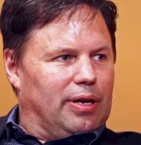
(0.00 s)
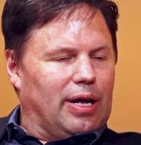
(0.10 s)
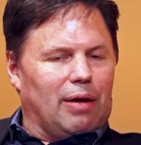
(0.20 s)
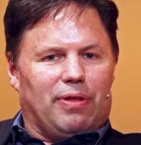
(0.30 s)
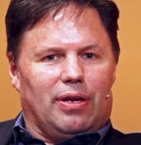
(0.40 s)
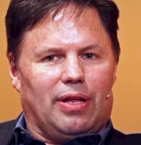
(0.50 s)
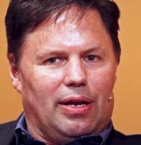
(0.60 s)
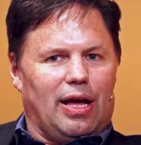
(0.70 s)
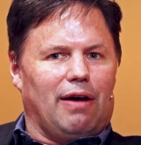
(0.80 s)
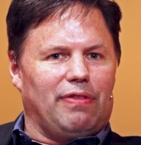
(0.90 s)
at NetApp that
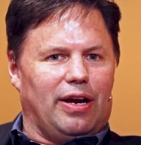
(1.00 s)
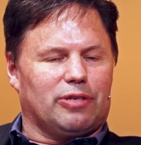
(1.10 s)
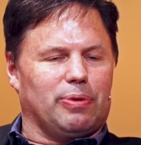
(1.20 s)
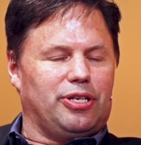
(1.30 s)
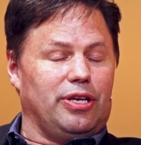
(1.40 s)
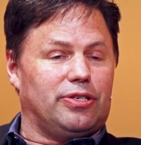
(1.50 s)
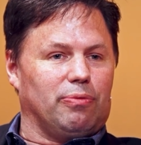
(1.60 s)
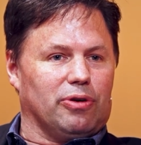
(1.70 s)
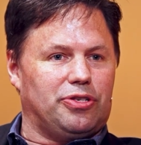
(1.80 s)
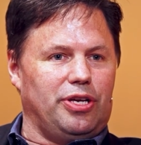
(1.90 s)
have that expertise, and
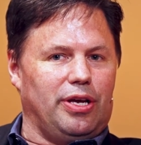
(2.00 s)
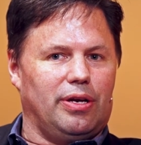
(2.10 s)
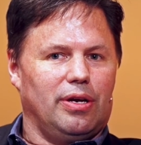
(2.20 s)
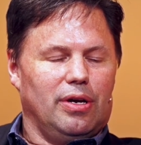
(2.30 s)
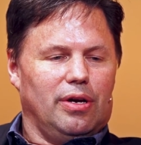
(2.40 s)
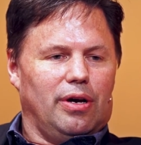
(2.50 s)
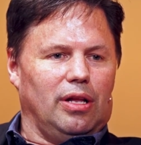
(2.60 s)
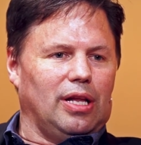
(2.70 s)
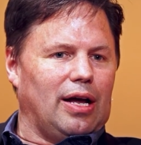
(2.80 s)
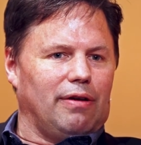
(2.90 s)
we're seeing a
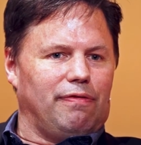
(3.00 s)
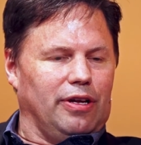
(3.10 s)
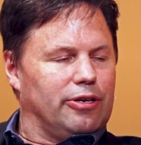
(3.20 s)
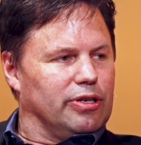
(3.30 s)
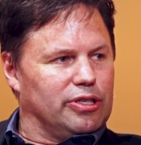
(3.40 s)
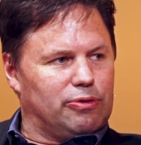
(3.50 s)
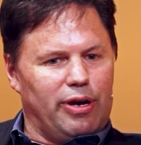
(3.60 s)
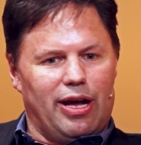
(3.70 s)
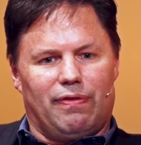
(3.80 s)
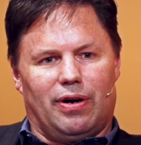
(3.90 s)
lot of interest. We
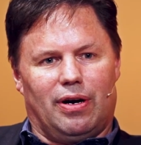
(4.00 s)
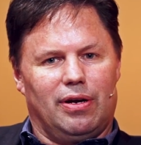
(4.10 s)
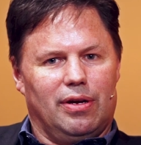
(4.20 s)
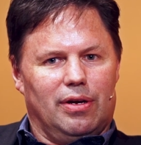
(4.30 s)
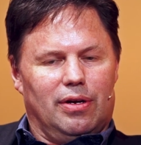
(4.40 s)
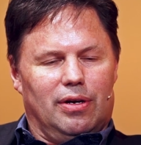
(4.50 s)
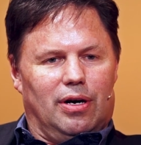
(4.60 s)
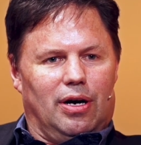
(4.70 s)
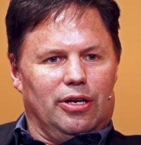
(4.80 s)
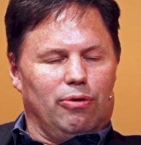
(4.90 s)
have
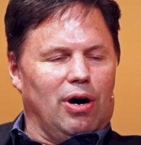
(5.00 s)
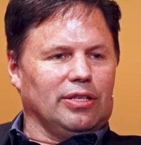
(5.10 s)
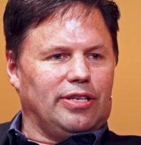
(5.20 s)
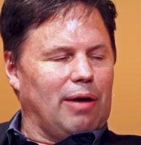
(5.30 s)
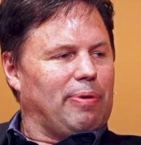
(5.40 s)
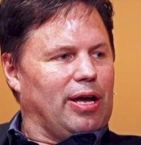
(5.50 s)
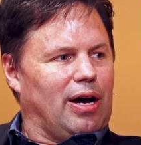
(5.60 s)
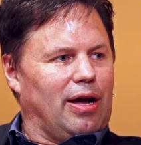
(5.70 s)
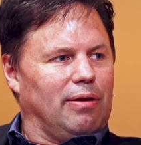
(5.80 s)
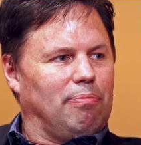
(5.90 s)
new ONTAP
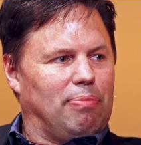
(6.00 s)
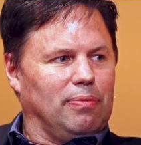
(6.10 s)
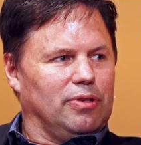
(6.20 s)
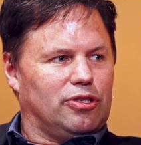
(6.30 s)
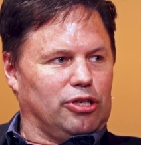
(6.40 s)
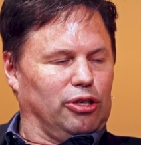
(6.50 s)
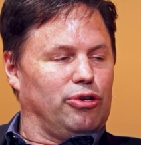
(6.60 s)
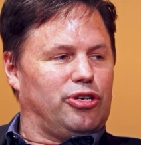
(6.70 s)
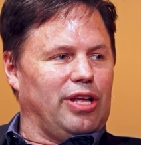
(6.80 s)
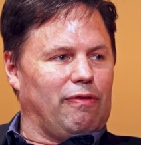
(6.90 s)
AI
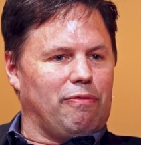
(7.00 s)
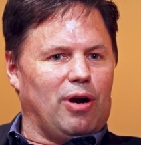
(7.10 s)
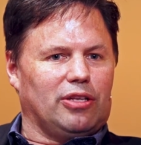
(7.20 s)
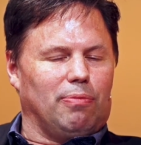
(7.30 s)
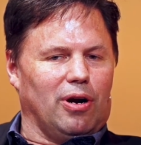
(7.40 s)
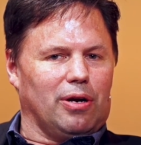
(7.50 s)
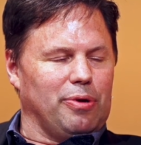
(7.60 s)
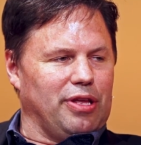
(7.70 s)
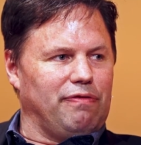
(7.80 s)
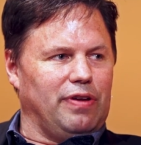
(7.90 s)
solution that we brought to market
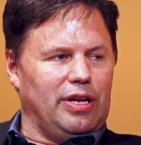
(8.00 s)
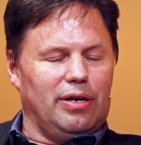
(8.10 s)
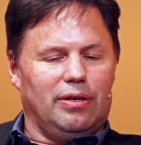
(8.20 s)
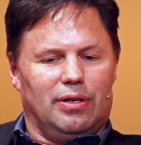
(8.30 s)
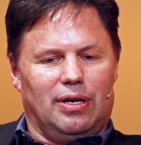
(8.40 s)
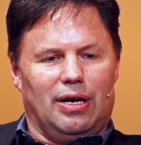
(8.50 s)
with NVIDIA.